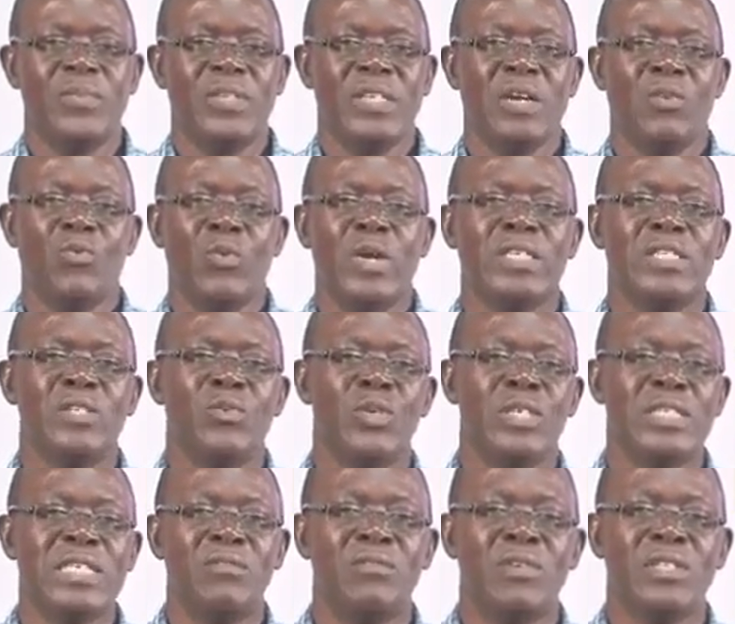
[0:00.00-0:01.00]
Now, ways in
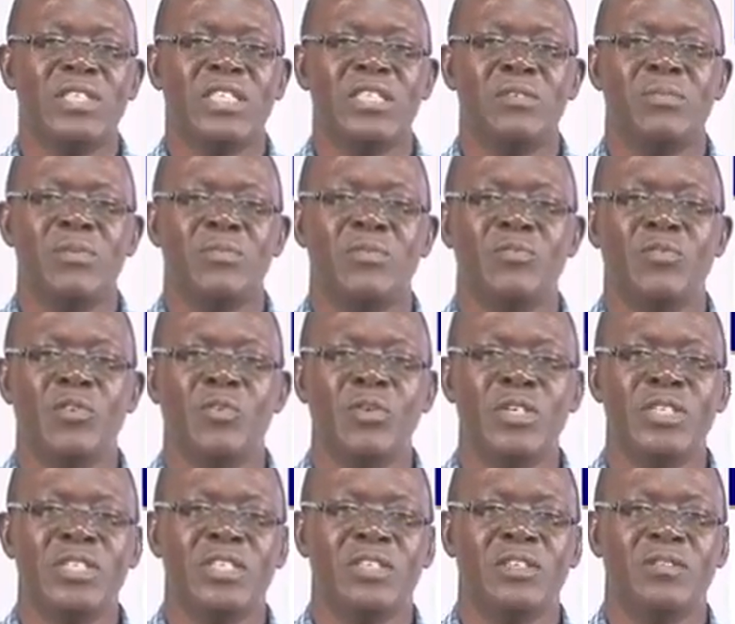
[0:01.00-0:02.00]
which governments keep
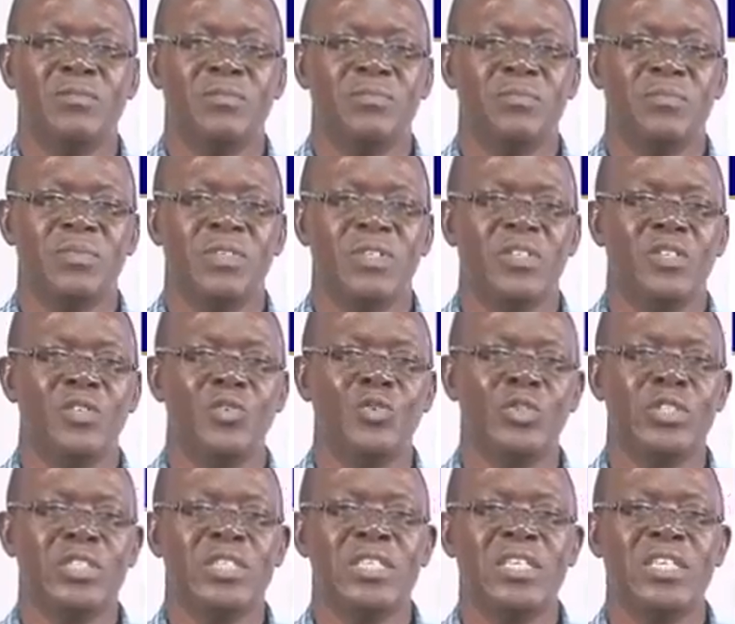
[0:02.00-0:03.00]
information, you
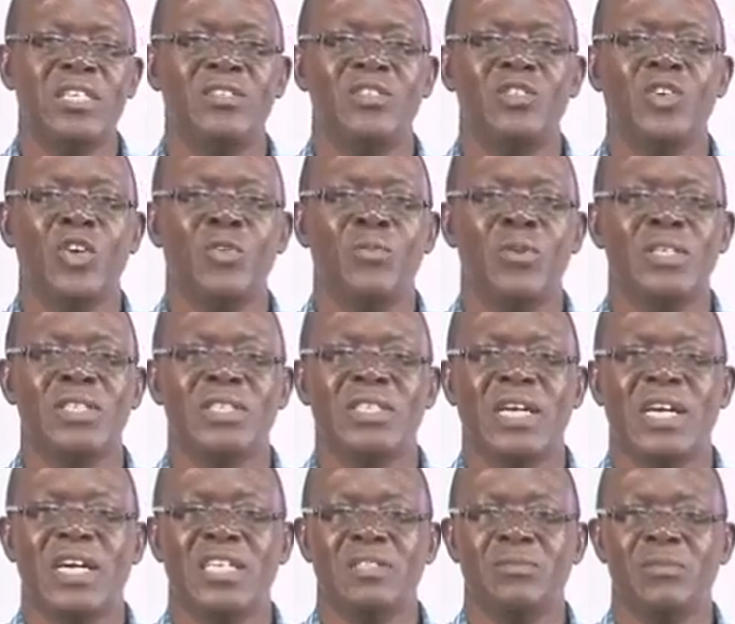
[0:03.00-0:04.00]
see documents
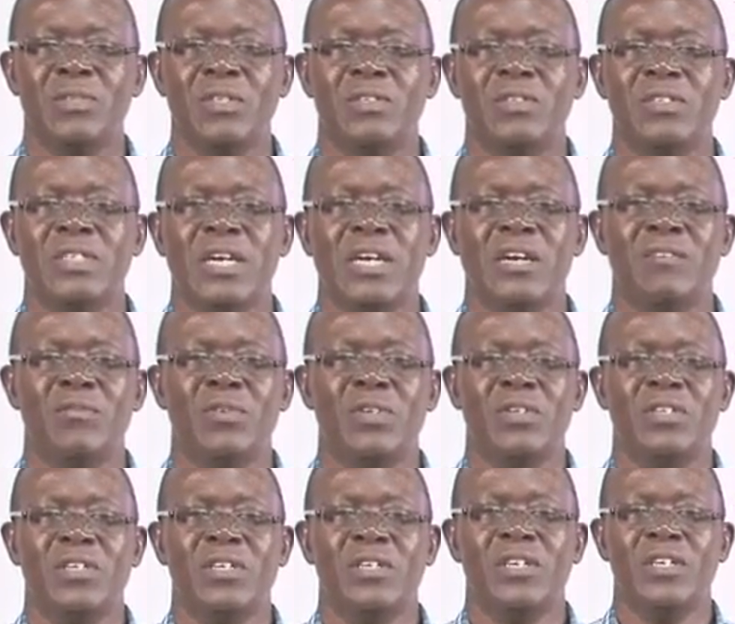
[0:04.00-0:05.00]
that have
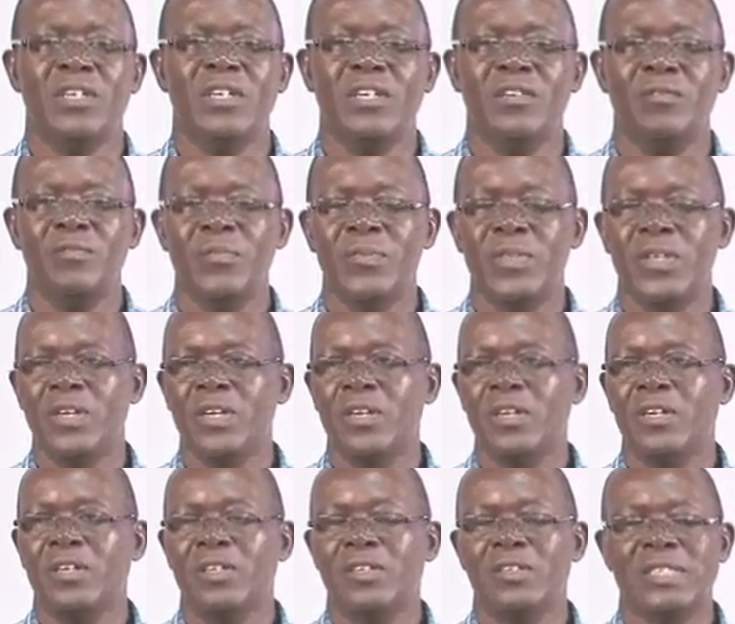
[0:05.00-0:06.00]
been
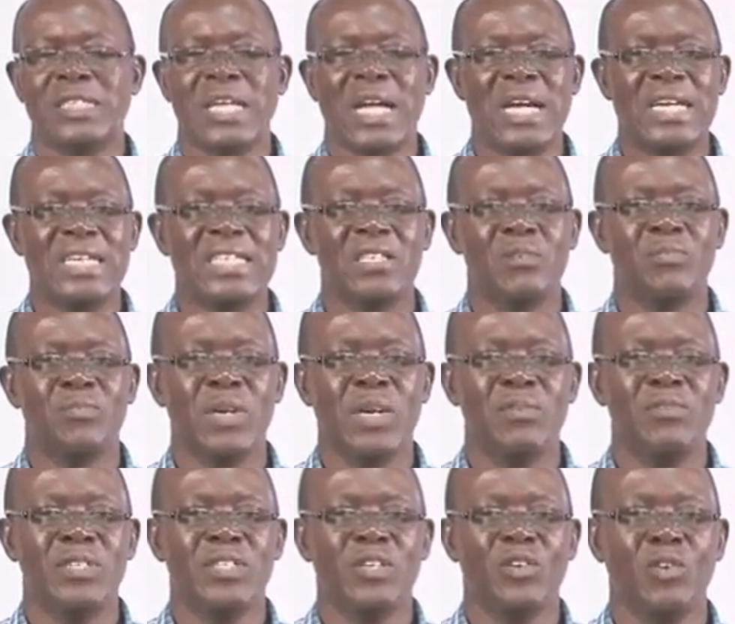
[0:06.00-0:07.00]
tagged
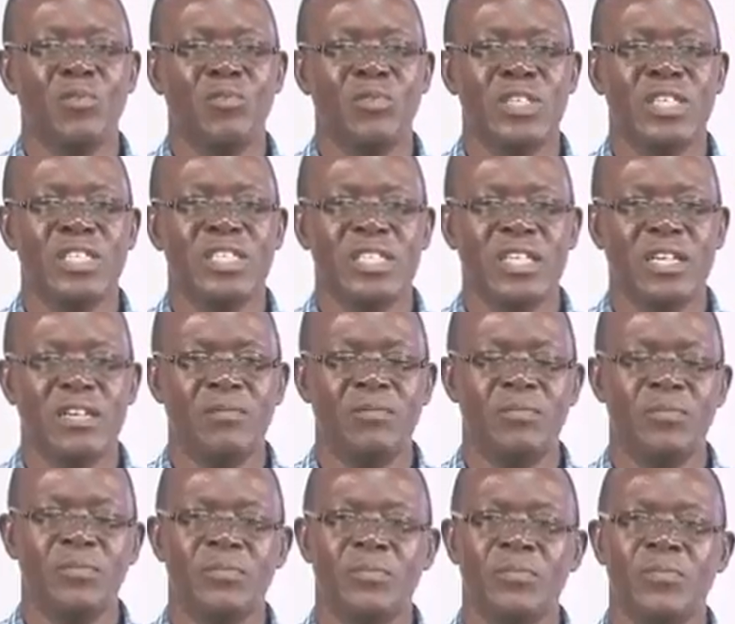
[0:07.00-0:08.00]
private and confidential.
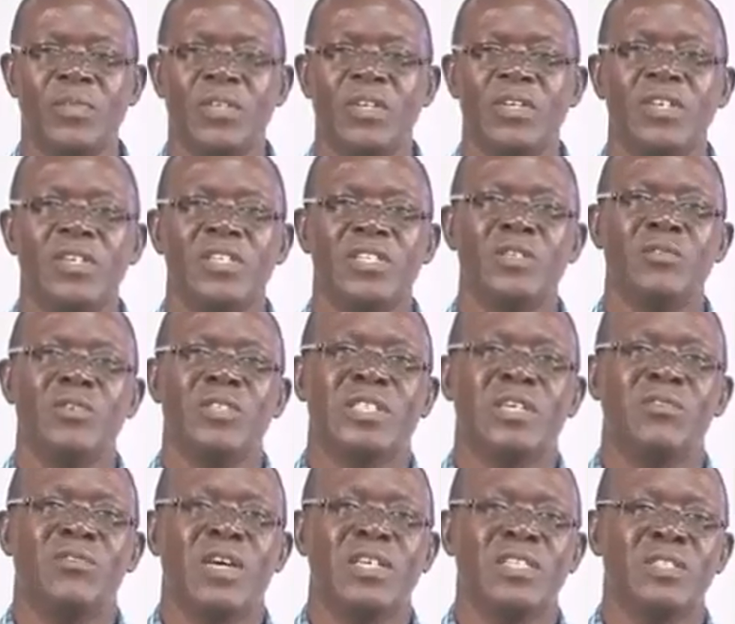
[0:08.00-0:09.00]
Civil
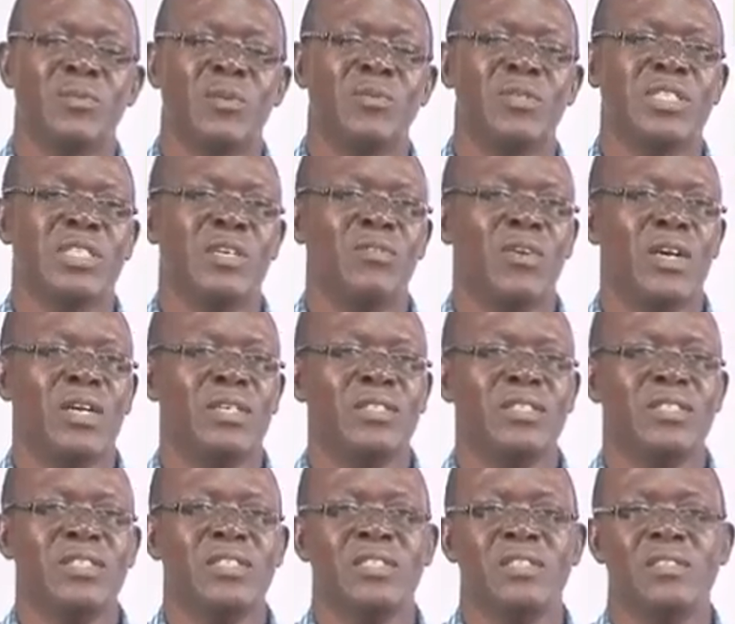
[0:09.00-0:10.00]
servants, public
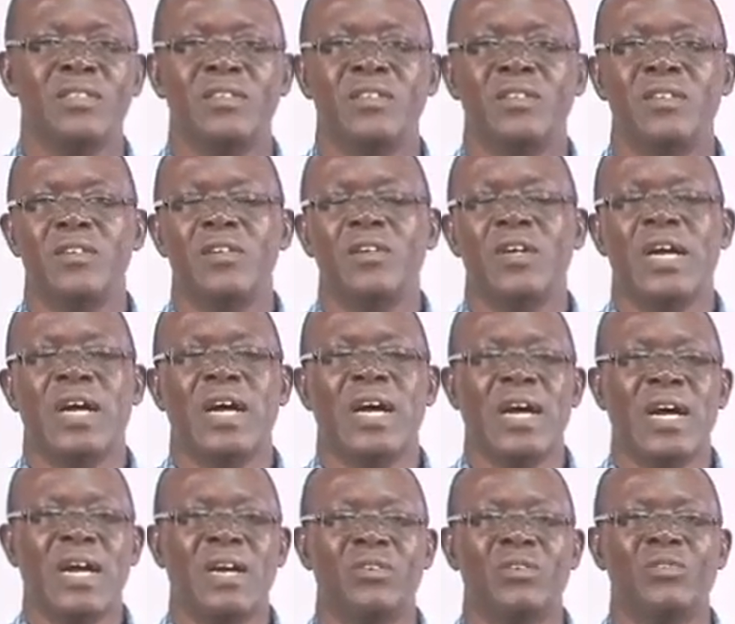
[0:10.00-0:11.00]
servants
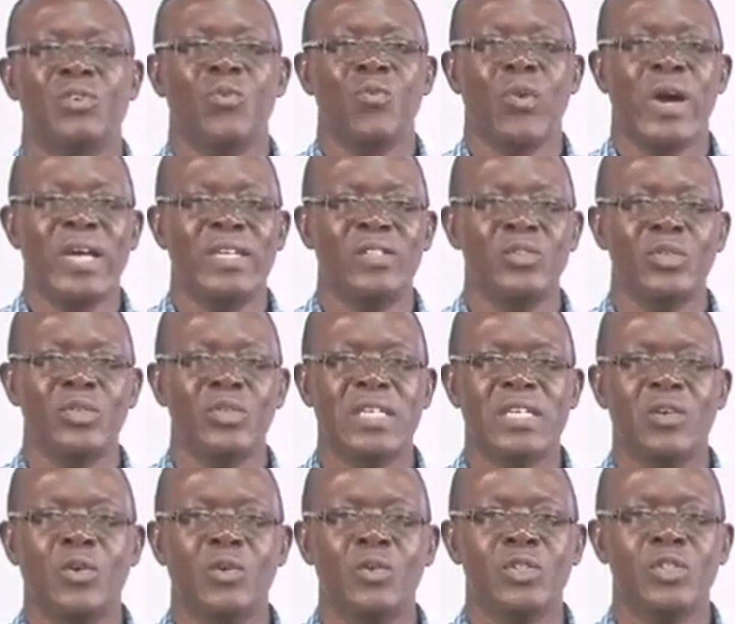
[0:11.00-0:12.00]
are required to
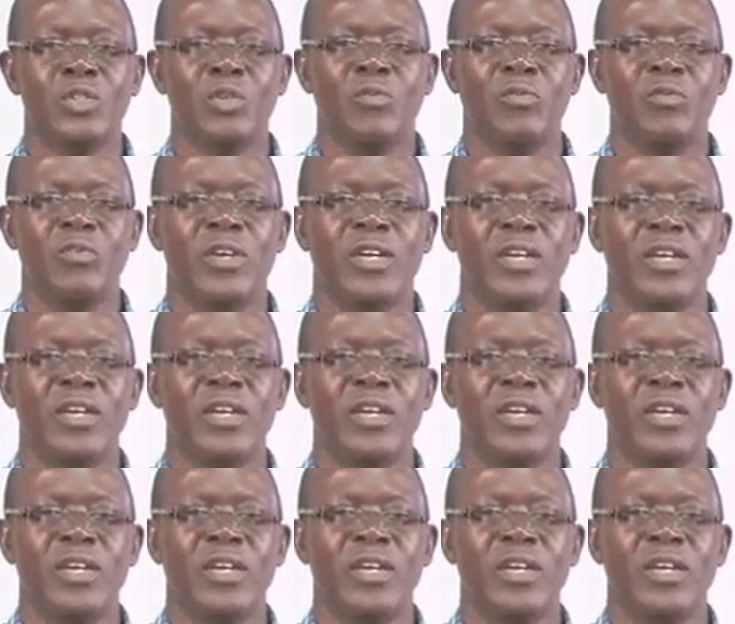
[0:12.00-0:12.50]
take oaths of